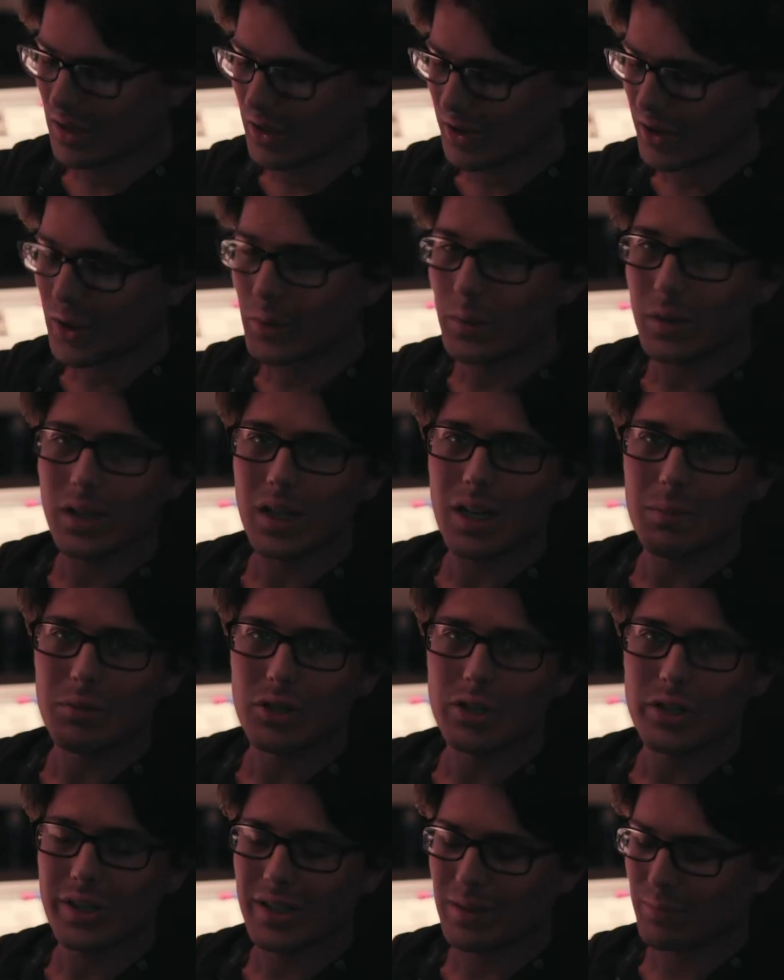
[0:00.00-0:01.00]
so uh, I'm
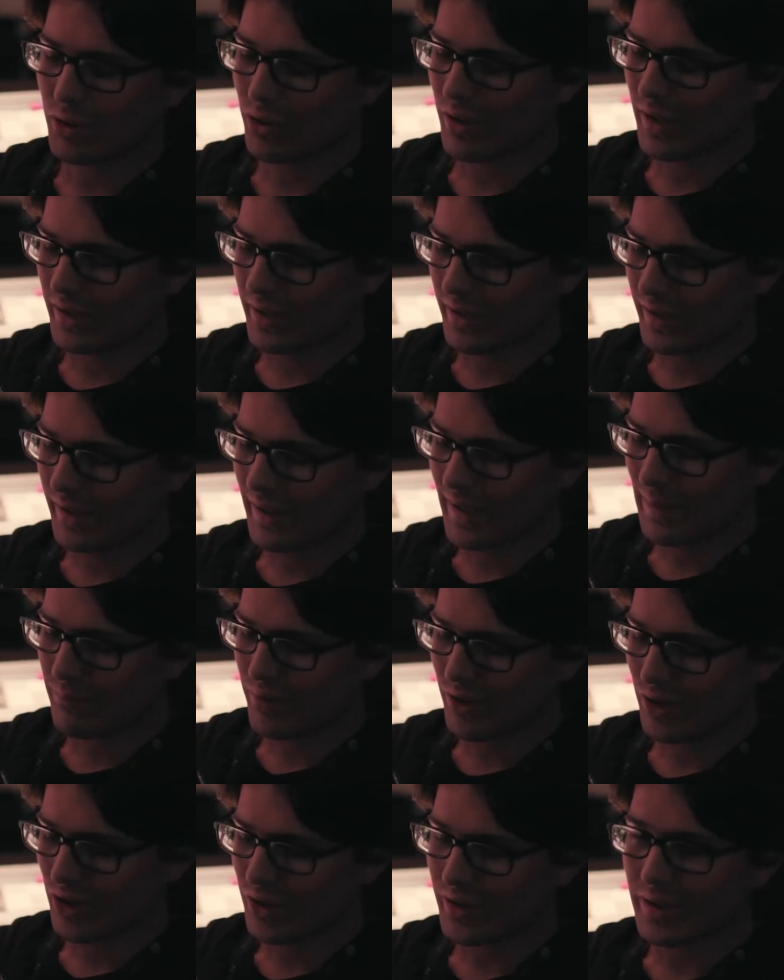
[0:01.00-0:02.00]
Luke, and I'm directing and
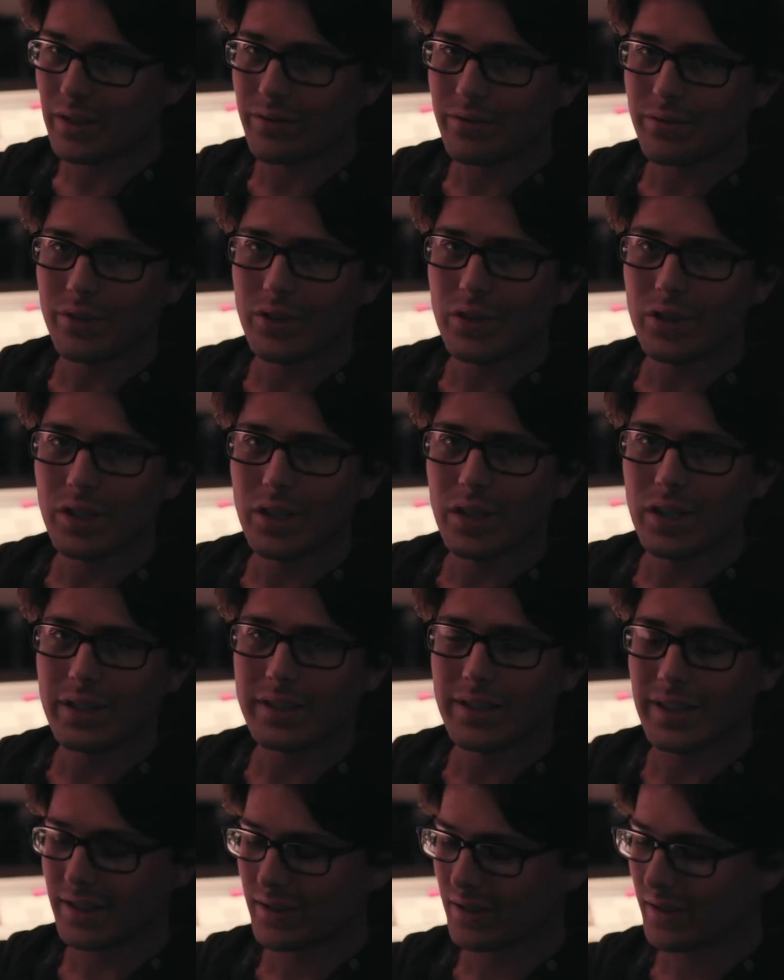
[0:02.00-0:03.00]
producing for uh,
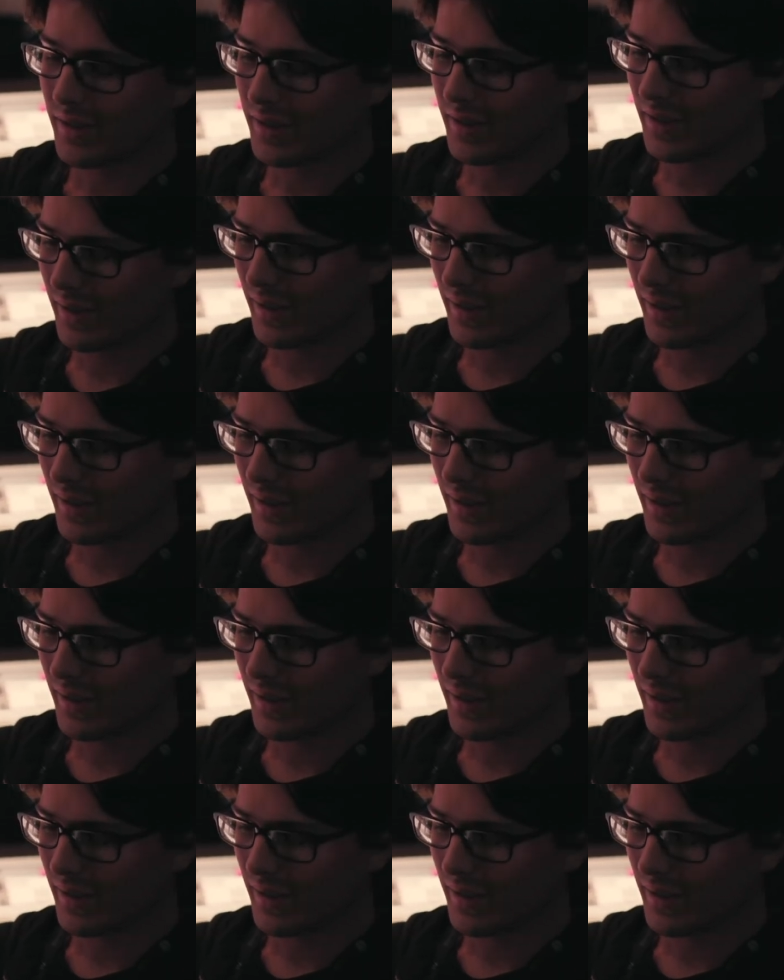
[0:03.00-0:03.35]
sessions